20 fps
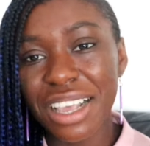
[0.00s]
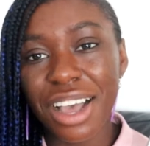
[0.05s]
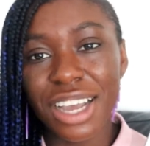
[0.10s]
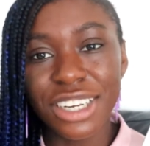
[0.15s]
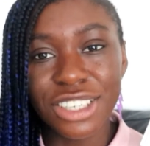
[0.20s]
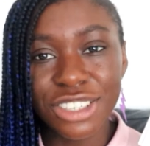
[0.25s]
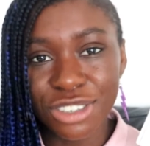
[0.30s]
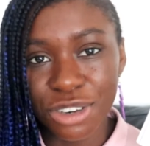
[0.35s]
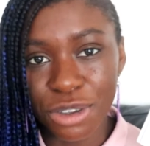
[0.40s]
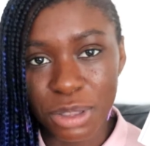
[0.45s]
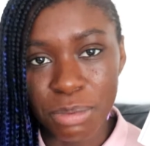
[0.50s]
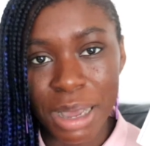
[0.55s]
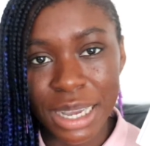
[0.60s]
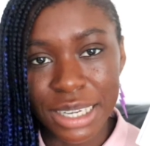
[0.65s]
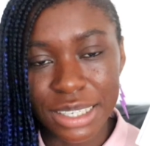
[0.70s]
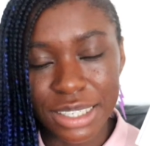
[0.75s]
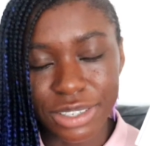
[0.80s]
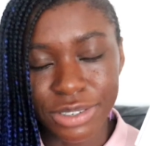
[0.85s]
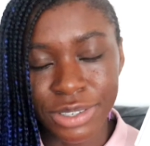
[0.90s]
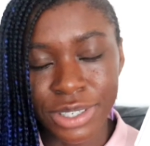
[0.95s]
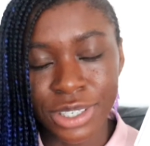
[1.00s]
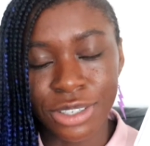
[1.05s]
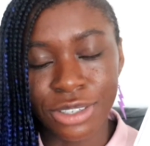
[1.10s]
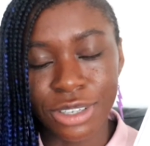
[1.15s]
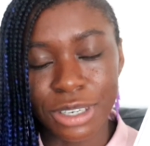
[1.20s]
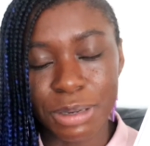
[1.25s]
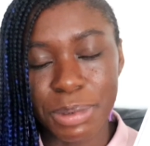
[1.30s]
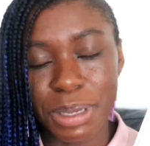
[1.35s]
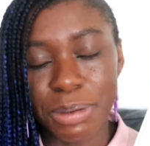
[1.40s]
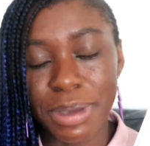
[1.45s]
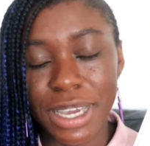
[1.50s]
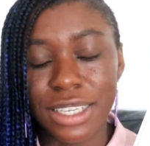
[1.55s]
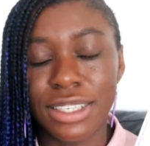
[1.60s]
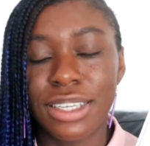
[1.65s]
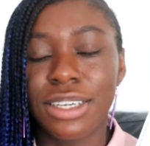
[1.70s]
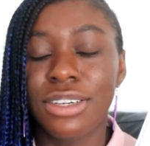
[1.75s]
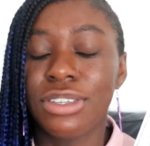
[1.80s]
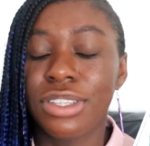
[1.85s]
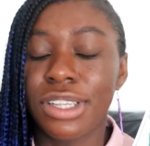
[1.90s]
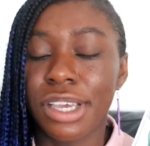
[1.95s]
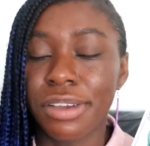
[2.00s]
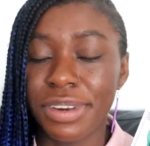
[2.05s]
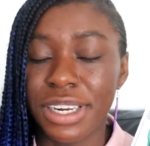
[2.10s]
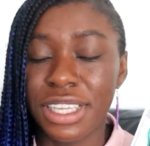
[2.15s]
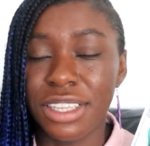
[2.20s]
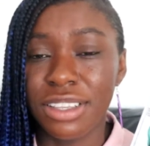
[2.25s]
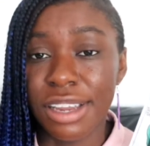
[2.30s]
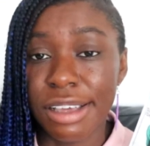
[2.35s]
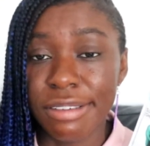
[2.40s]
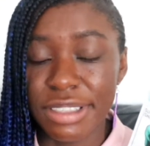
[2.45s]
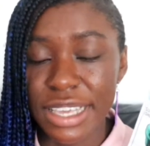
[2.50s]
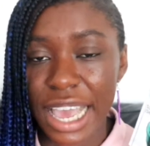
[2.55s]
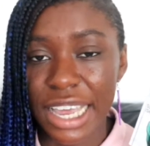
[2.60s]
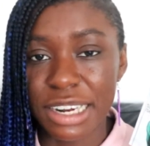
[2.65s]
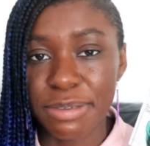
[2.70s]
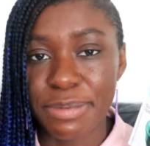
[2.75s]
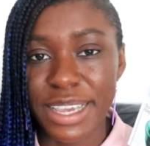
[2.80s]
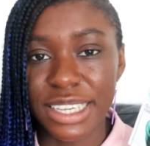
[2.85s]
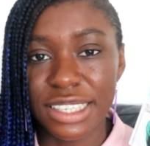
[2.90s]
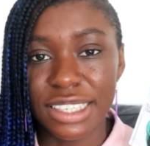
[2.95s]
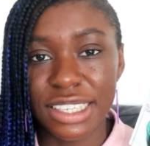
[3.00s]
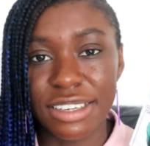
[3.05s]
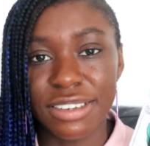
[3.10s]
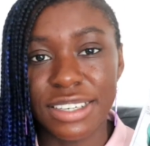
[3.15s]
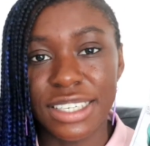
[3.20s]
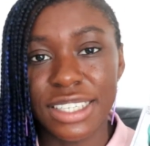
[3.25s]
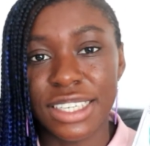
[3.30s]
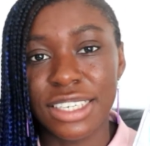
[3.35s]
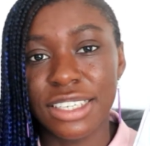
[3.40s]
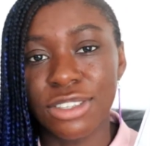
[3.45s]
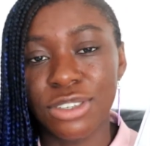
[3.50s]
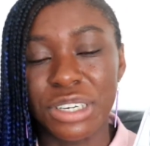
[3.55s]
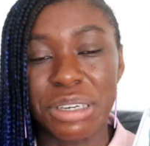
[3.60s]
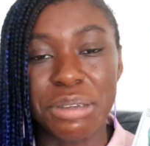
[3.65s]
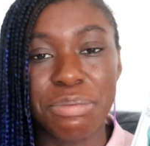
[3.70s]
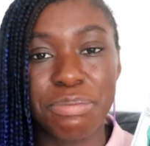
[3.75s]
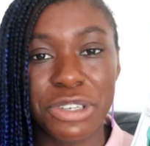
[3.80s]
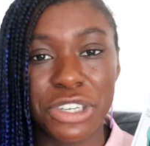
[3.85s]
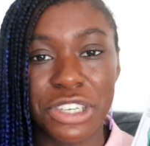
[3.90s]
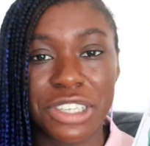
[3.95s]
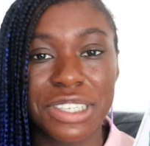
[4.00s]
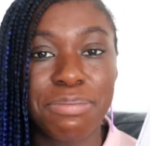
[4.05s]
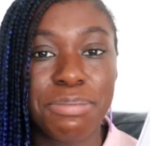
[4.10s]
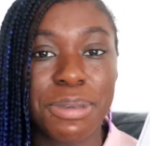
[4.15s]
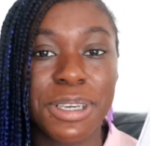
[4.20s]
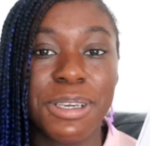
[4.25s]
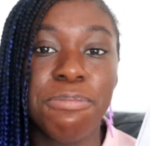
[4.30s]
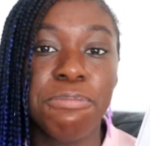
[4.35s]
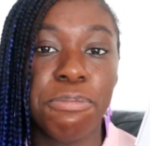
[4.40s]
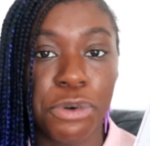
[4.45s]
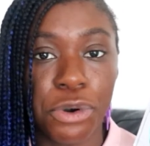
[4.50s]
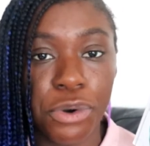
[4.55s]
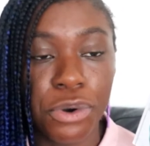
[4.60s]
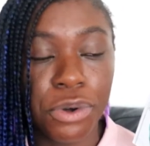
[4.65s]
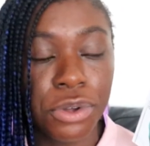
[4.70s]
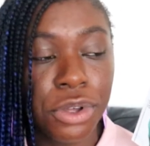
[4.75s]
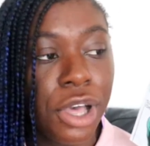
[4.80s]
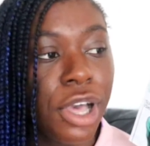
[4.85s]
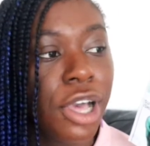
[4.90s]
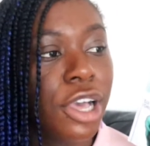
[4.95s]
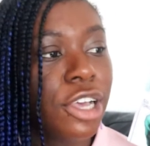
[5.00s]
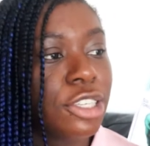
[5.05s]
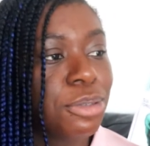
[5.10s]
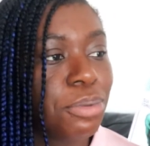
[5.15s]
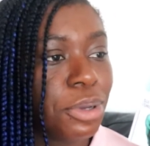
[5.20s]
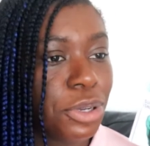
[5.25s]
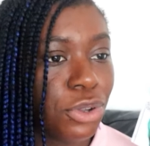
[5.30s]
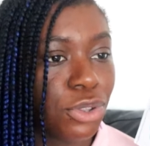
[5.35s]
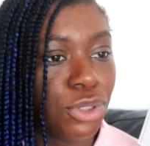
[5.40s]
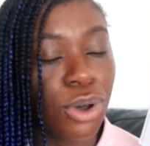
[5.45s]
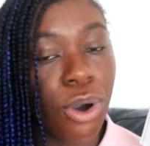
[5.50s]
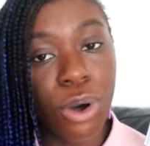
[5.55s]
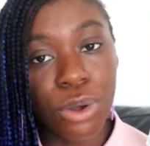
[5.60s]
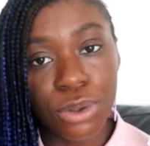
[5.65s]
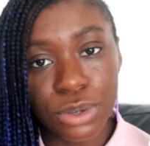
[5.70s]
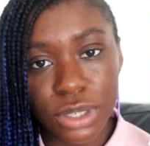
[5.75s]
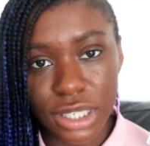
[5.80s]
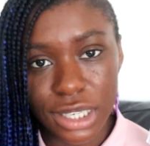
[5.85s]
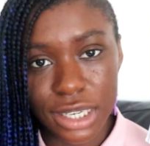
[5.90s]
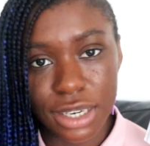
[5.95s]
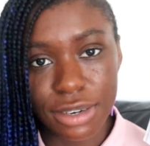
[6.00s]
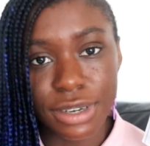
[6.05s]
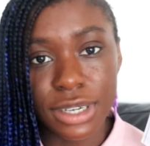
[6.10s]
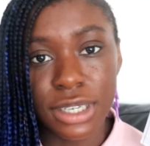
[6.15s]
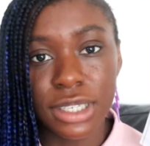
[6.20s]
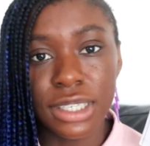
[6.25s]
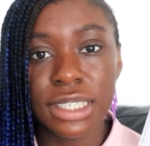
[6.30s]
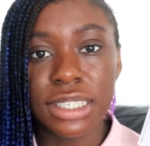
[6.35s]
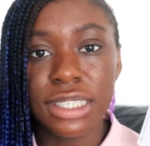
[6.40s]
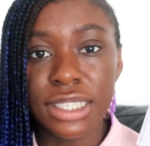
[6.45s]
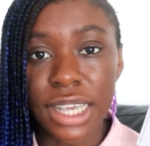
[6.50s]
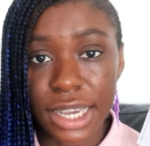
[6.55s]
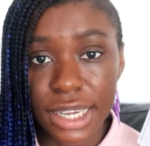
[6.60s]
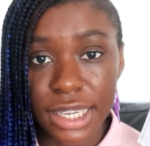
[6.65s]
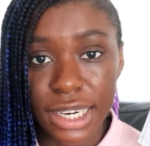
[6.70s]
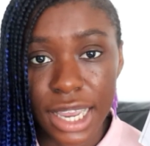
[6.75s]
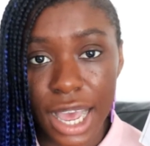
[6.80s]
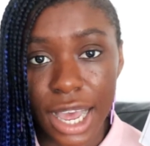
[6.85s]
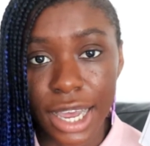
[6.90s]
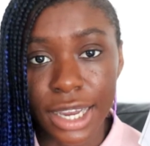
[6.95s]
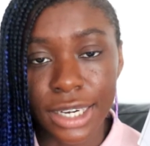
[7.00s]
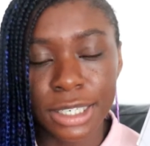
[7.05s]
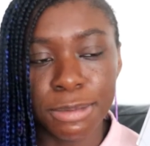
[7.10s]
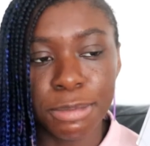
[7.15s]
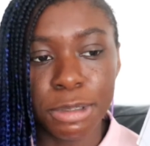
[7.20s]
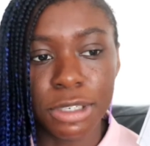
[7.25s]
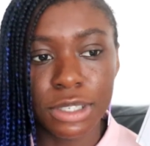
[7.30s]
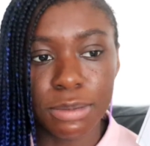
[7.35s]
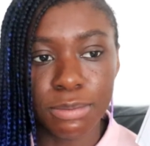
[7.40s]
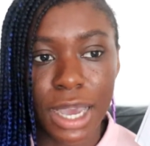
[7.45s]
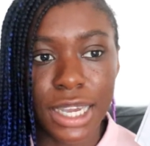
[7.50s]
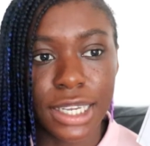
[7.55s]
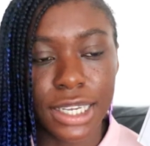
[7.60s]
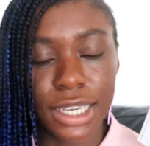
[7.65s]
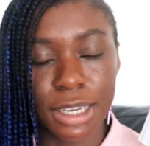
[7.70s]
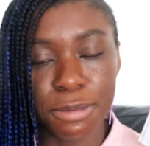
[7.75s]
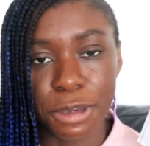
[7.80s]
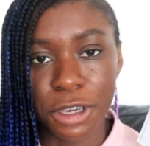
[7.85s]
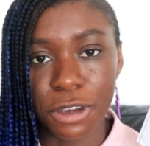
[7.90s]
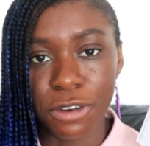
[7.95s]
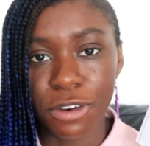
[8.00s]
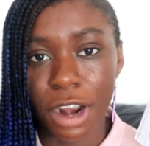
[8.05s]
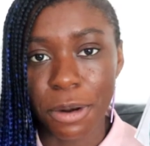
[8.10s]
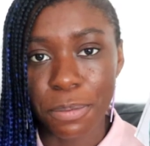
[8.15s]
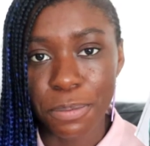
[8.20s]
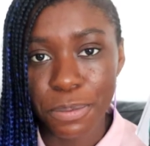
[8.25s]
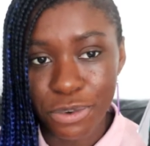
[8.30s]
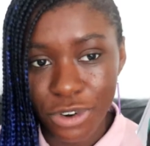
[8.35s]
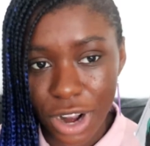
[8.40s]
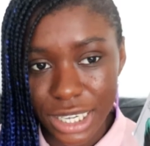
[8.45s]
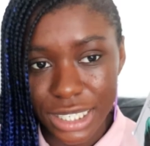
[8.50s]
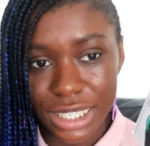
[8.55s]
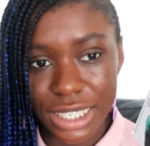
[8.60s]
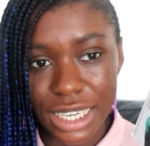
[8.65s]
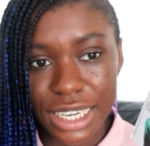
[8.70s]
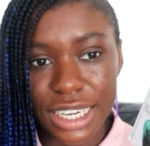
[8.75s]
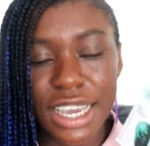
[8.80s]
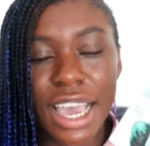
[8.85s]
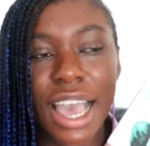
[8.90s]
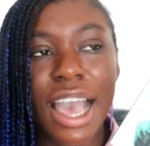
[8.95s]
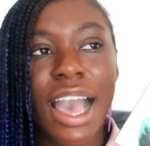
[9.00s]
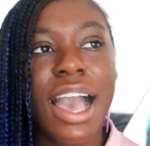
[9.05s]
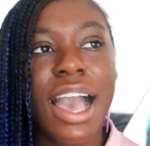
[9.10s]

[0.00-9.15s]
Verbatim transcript: I just know the manga series is going to be amazing because I really love the anime series and it's going to just be more. So I got the whole series secondhand because manga can be quite pricey.